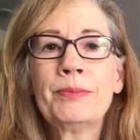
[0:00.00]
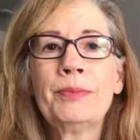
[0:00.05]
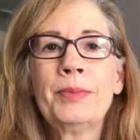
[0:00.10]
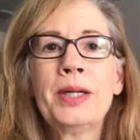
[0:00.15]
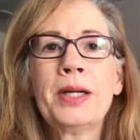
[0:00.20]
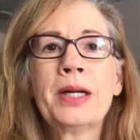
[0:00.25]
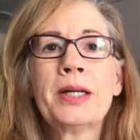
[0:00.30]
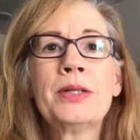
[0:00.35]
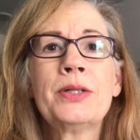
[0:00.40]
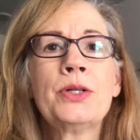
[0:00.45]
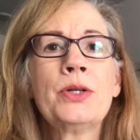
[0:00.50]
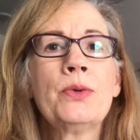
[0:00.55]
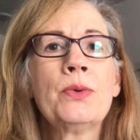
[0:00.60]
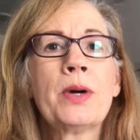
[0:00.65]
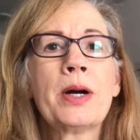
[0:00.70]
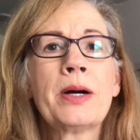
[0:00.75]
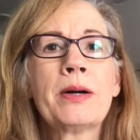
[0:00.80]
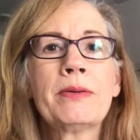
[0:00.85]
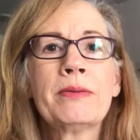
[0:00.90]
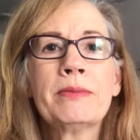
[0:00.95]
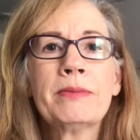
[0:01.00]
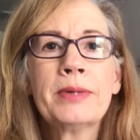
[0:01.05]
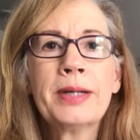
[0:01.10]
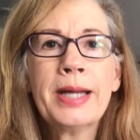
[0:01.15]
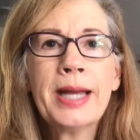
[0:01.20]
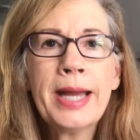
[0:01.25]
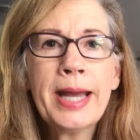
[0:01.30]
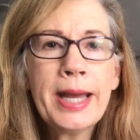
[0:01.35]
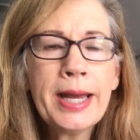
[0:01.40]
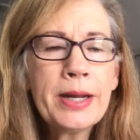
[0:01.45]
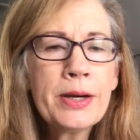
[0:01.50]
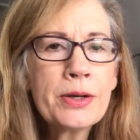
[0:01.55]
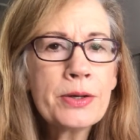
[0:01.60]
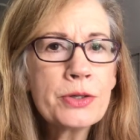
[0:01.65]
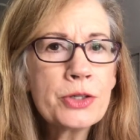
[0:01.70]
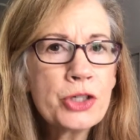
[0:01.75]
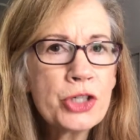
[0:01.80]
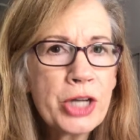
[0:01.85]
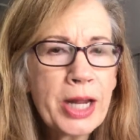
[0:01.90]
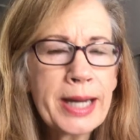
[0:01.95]
because you are
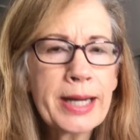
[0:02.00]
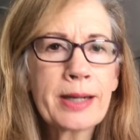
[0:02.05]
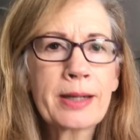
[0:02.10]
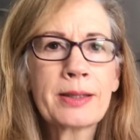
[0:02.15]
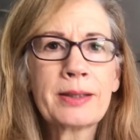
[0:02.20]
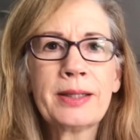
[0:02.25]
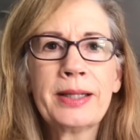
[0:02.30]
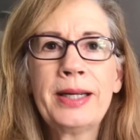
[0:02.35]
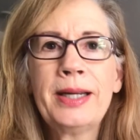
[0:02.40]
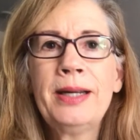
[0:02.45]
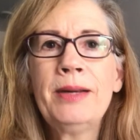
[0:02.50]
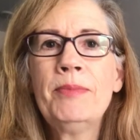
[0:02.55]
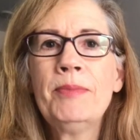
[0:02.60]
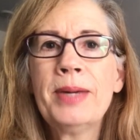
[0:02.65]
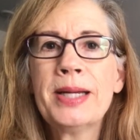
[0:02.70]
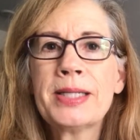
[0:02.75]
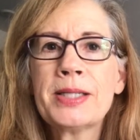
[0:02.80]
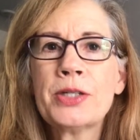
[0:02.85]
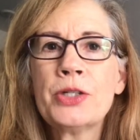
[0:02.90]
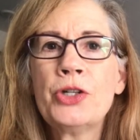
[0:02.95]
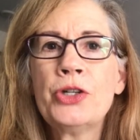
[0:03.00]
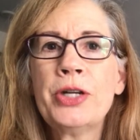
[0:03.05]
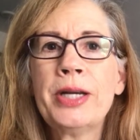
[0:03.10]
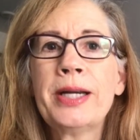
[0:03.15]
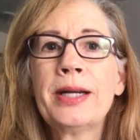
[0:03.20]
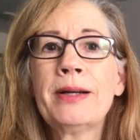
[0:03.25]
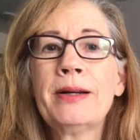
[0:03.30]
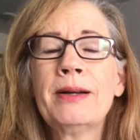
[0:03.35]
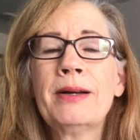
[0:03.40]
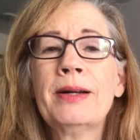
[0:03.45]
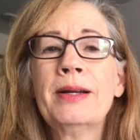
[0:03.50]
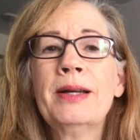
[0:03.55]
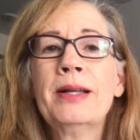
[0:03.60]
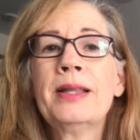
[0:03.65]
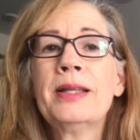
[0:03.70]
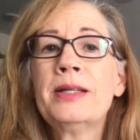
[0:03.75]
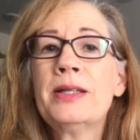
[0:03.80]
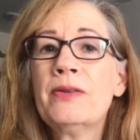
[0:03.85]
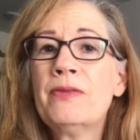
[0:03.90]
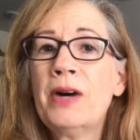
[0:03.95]
energetically messaging
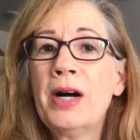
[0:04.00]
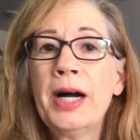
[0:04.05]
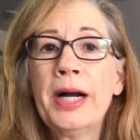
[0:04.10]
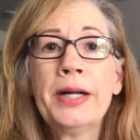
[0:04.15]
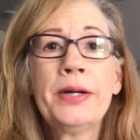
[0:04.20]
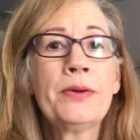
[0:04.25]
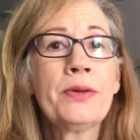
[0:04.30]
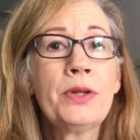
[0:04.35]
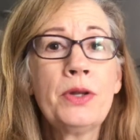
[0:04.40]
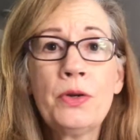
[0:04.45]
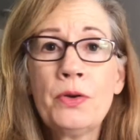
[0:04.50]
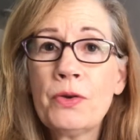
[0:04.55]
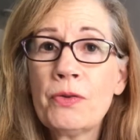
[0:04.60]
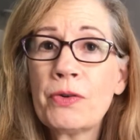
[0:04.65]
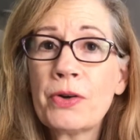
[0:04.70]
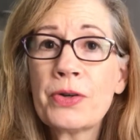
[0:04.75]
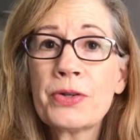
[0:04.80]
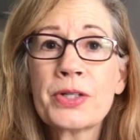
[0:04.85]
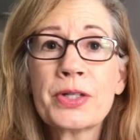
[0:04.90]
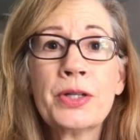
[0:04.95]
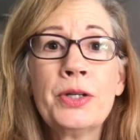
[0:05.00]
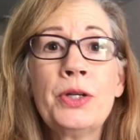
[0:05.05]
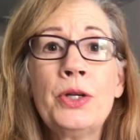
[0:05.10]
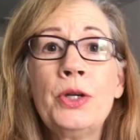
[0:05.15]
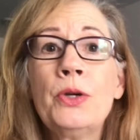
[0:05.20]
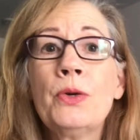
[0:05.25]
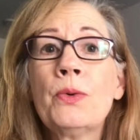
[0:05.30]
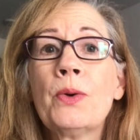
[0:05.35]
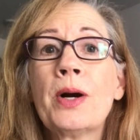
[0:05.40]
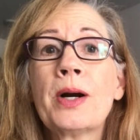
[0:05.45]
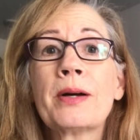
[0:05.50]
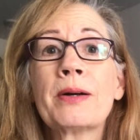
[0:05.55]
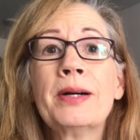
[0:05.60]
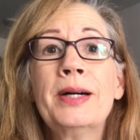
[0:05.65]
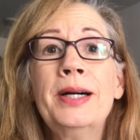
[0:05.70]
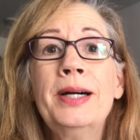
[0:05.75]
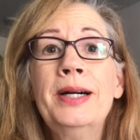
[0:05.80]
the divine or the universe, and you're